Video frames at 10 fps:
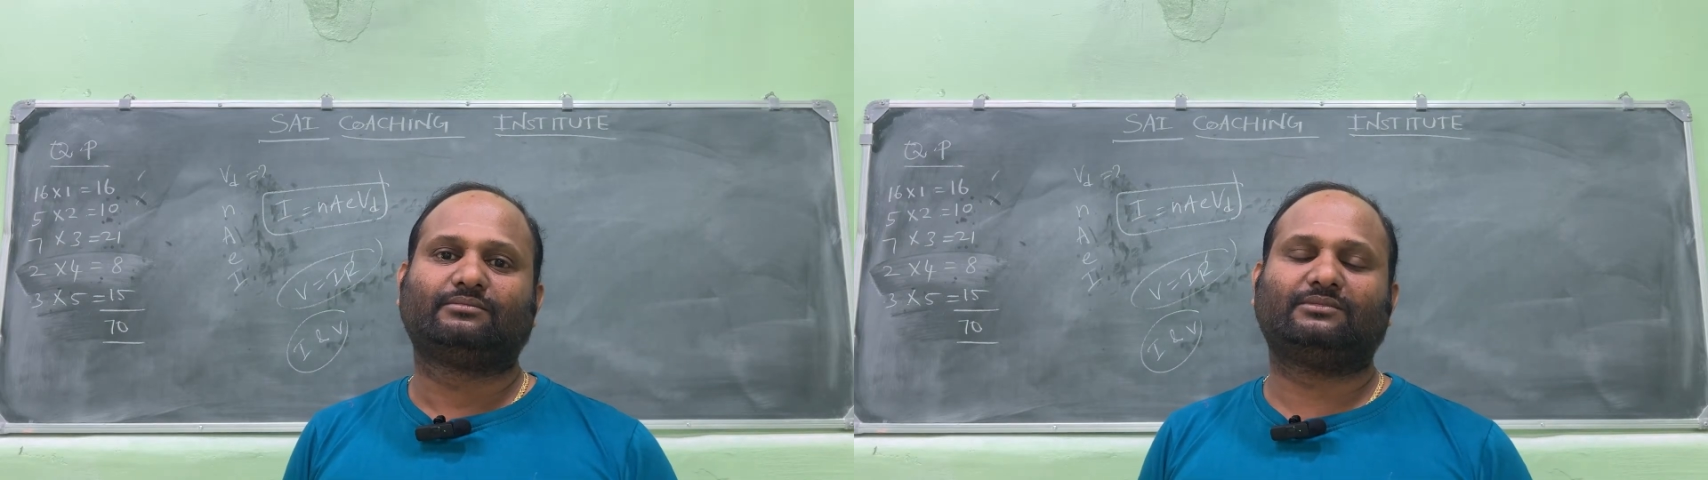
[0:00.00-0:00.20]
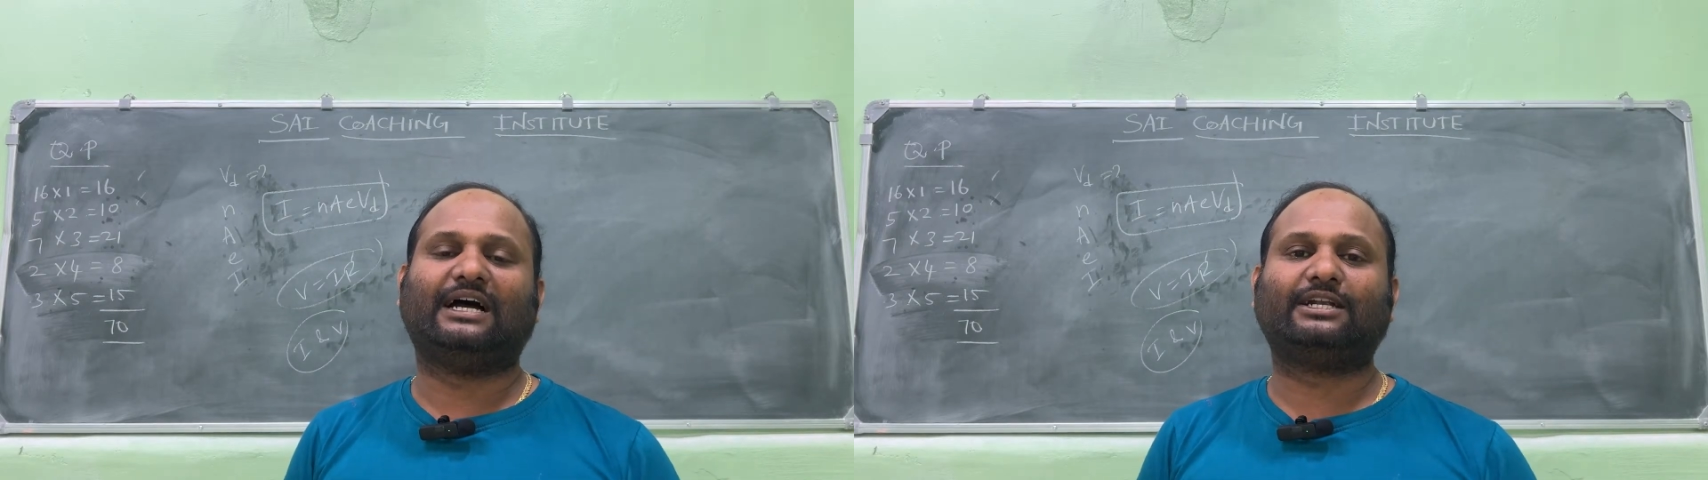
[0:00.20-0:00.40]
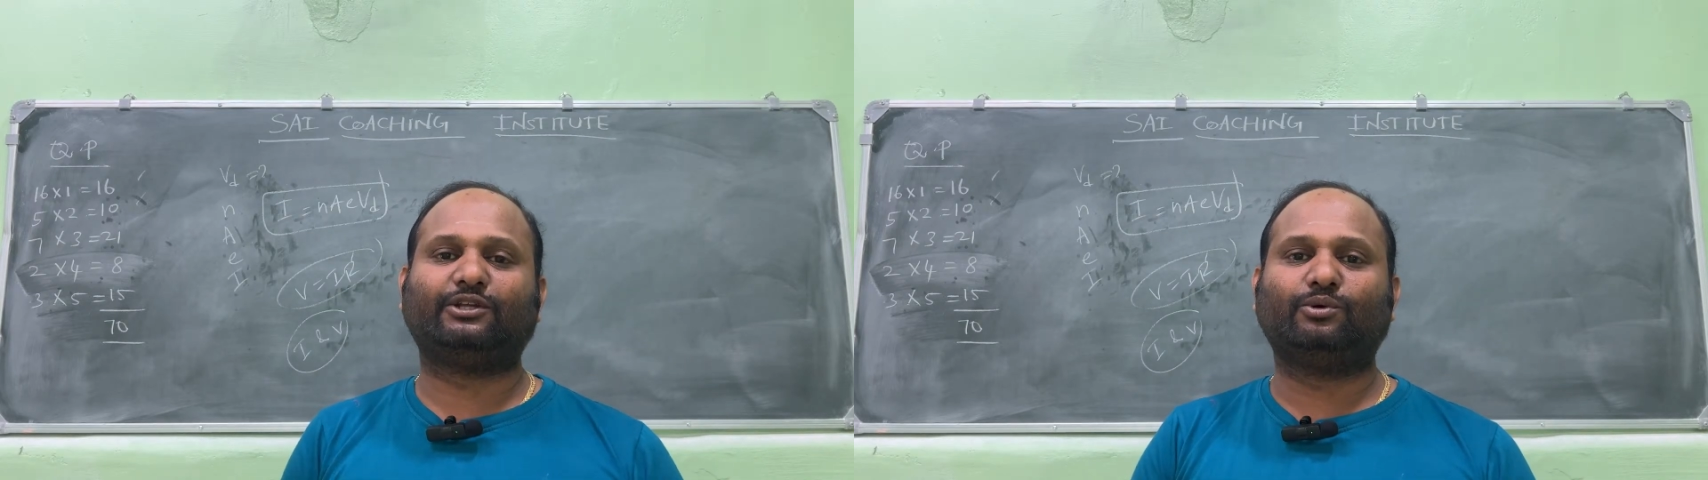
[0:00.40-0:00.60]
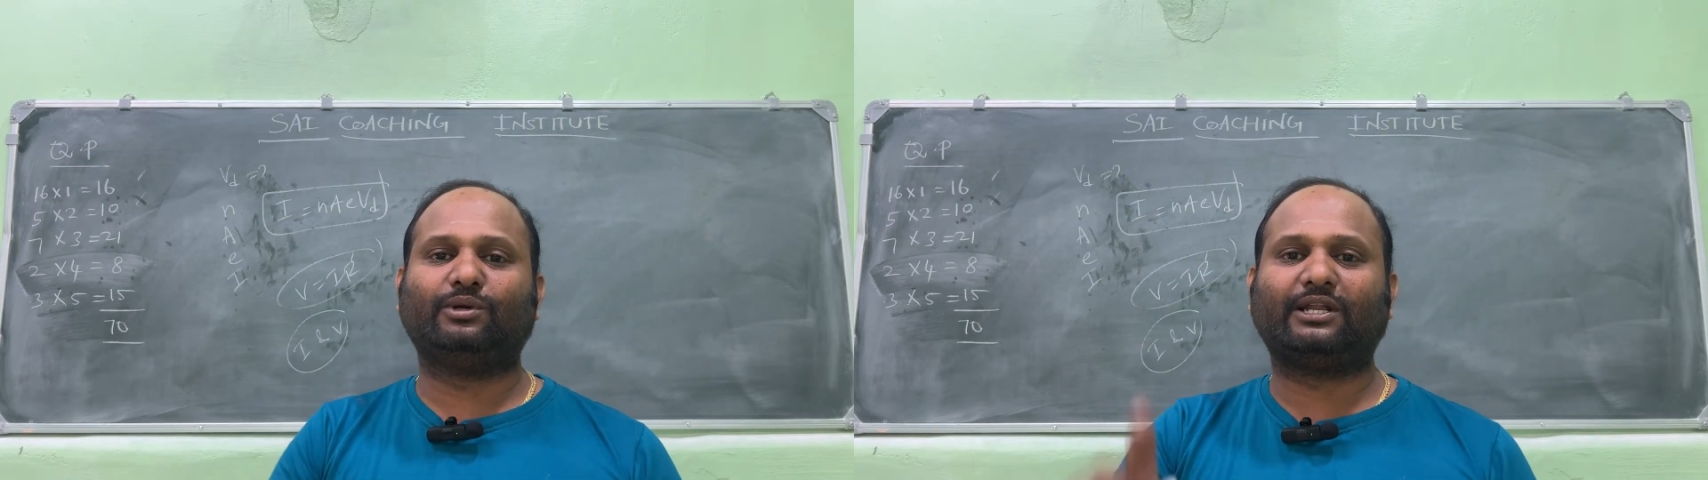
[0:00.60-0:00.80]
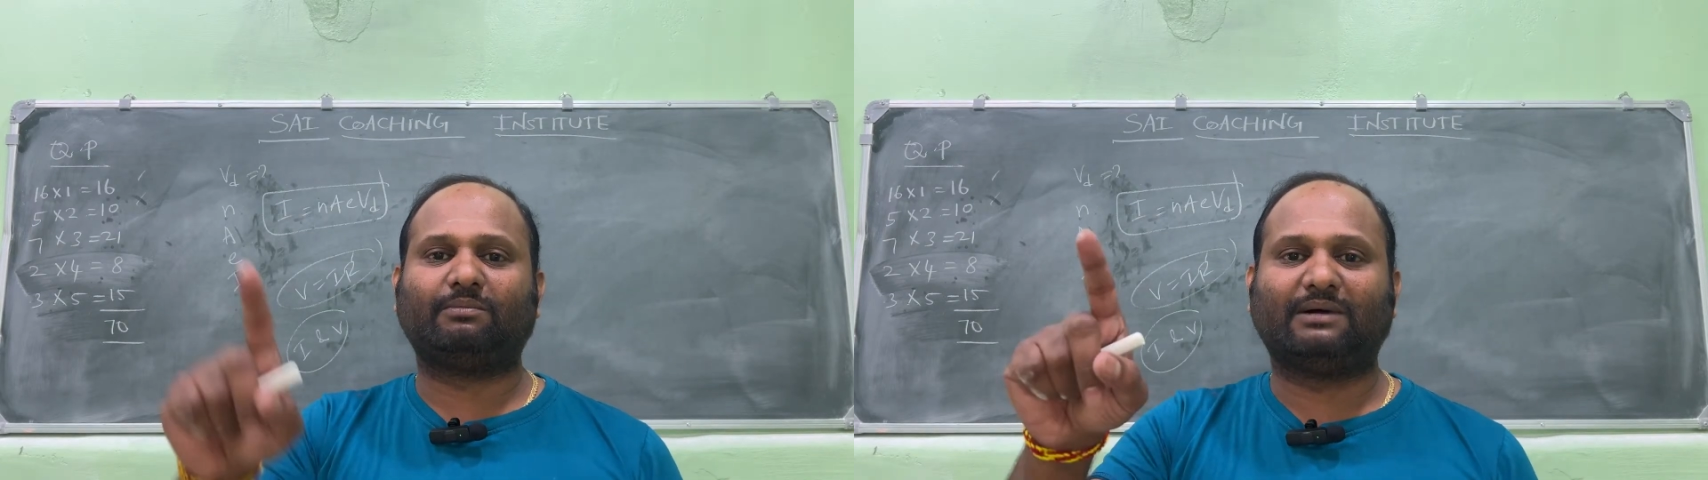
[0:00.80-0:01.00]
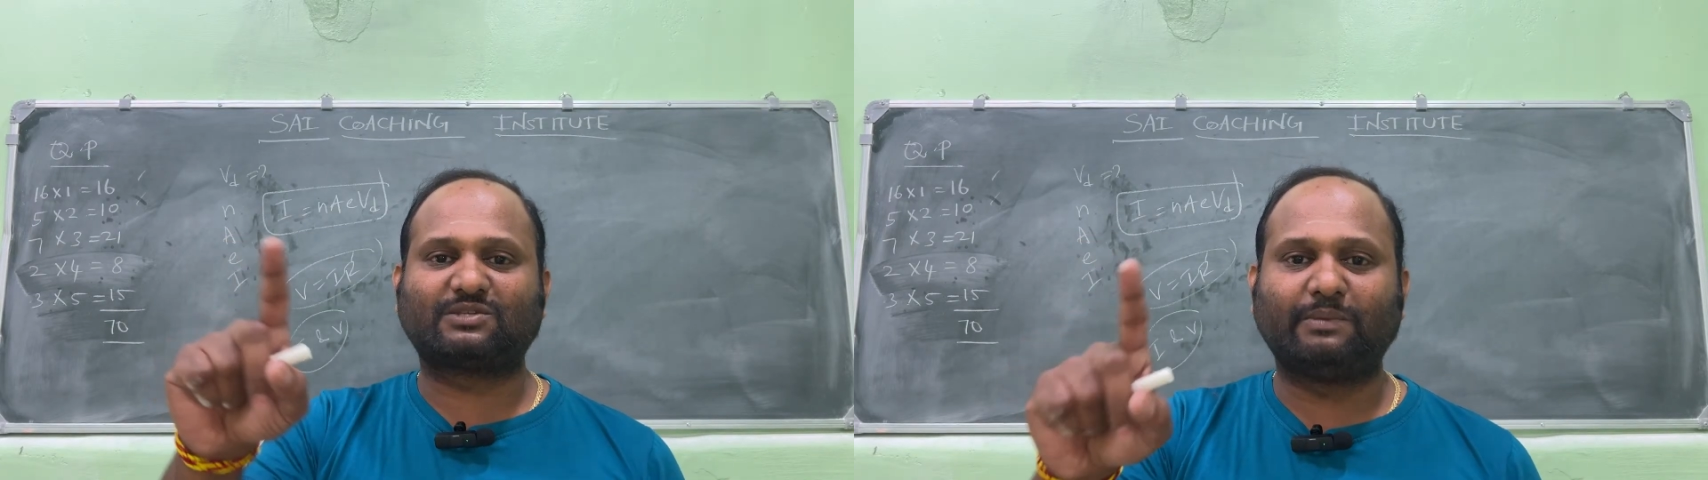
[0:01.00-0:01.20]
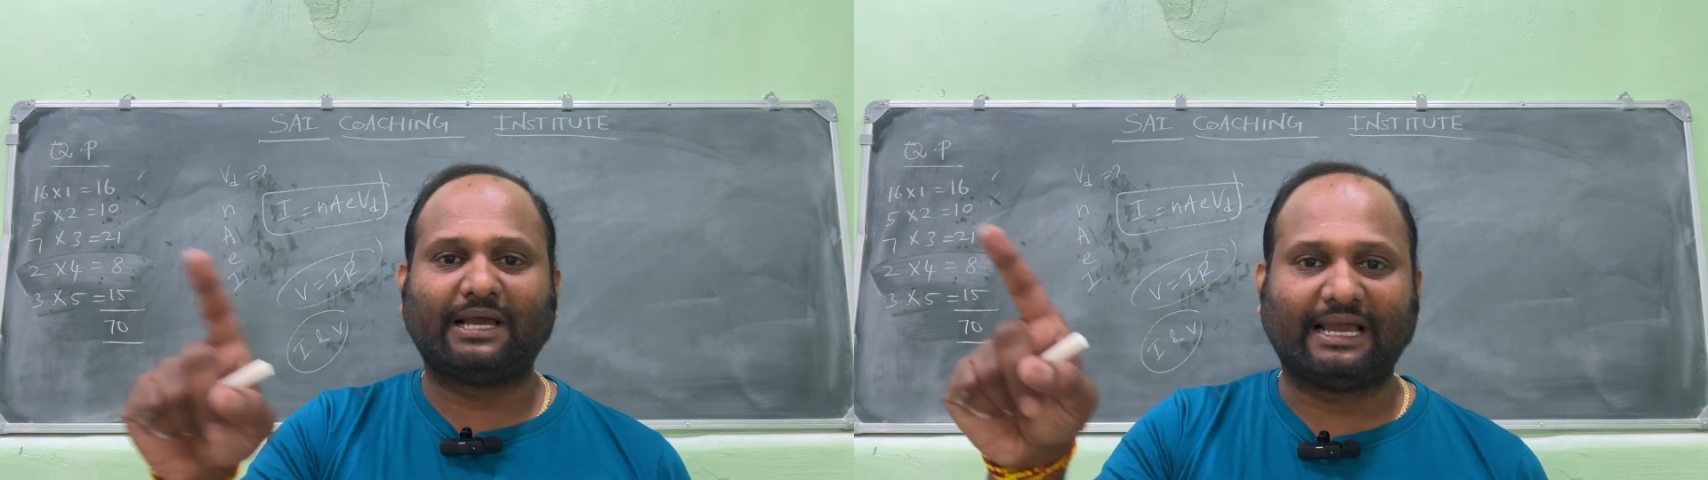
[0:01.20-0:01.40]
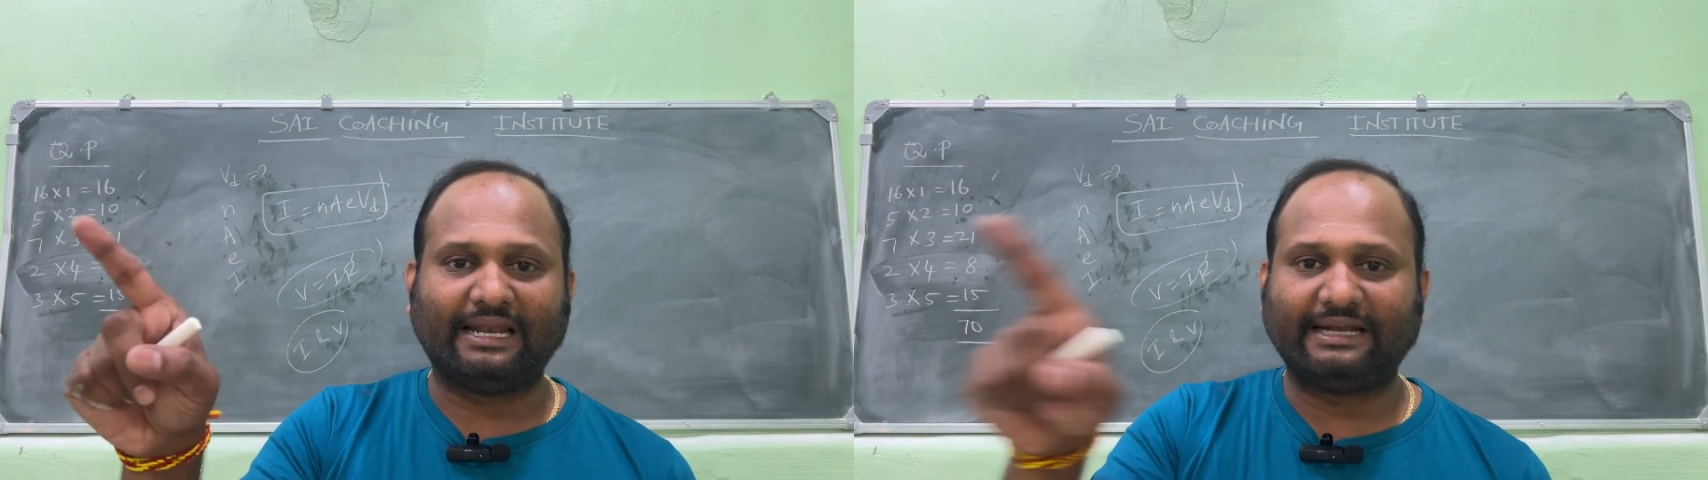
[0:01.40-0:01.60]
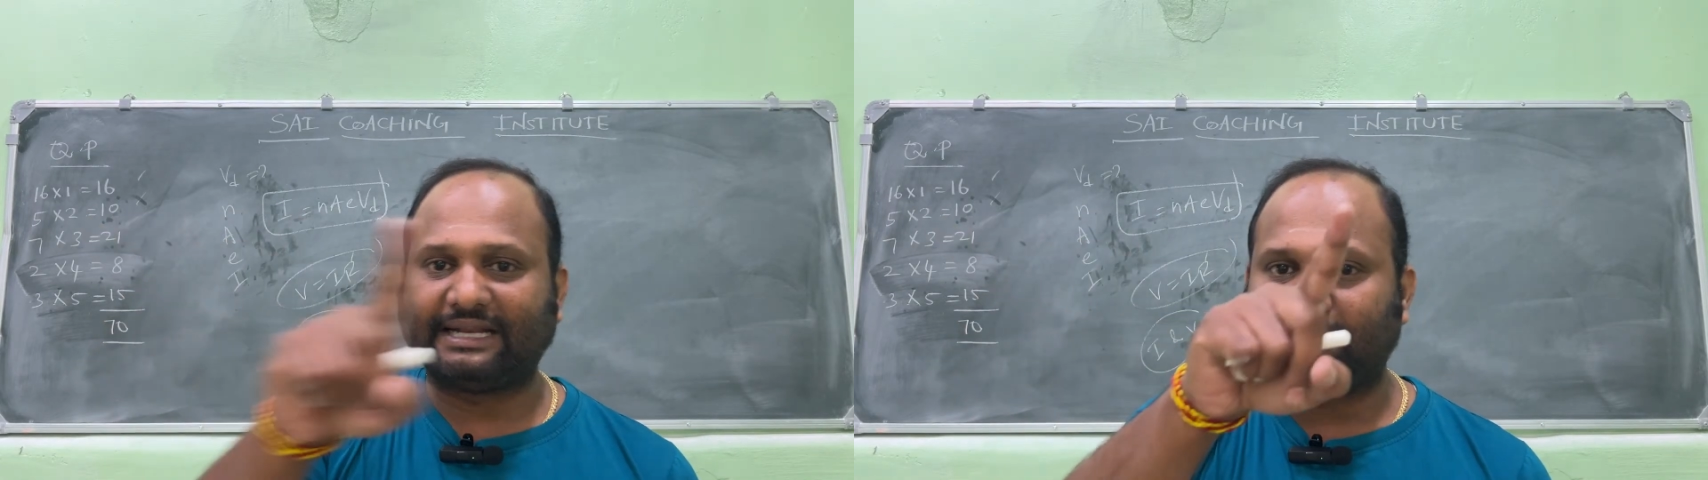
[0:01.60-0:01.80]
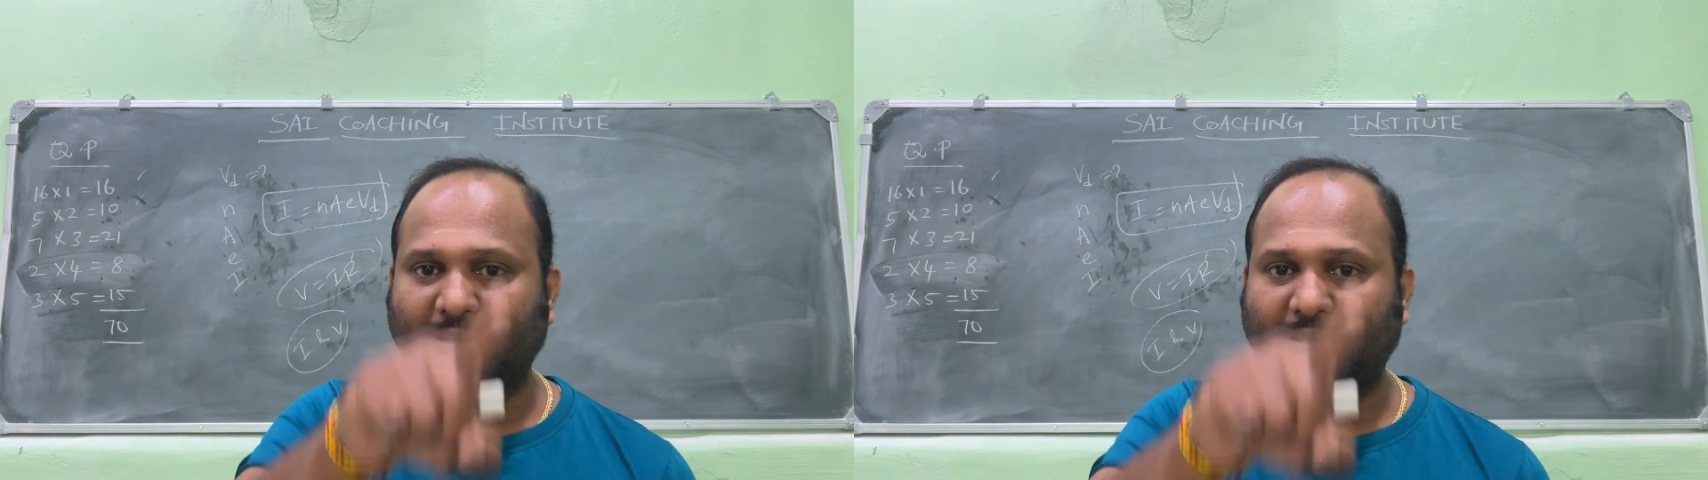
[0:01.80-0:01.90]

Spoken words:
That unit must be highlighted